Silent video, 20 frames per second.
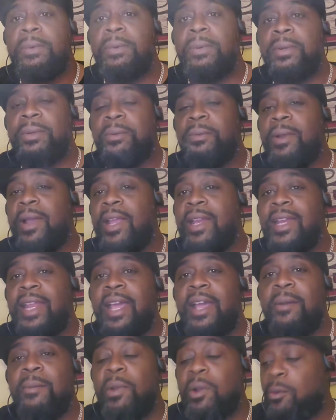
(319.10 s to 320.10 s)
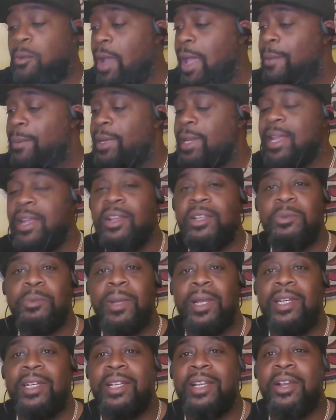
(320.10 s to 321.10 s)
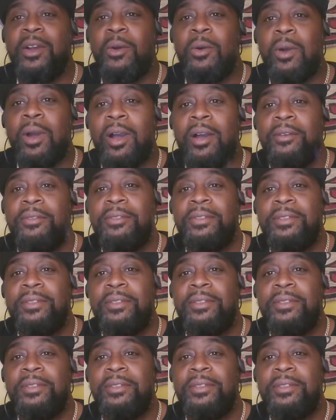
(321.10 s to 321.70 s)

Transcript: Right now, my Rabbit Air is about to go off.